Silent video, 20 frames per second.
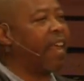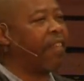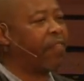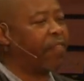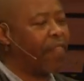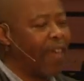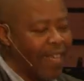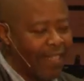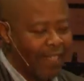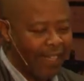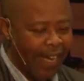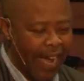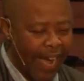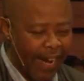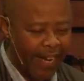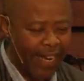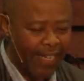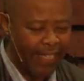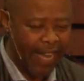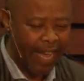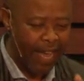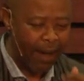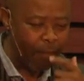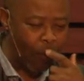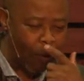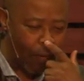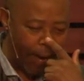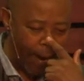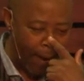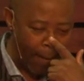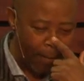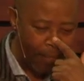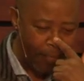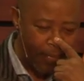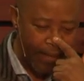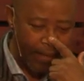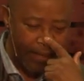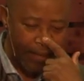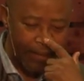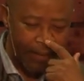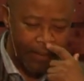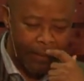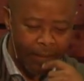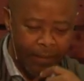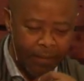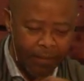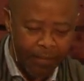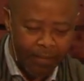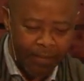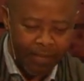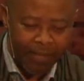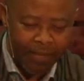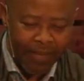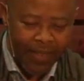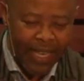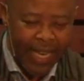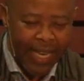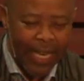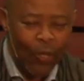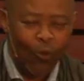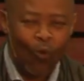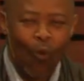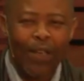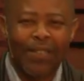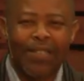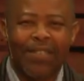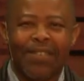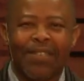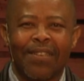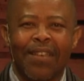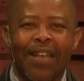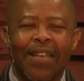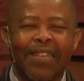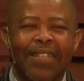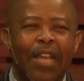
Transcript: third character I born. It was,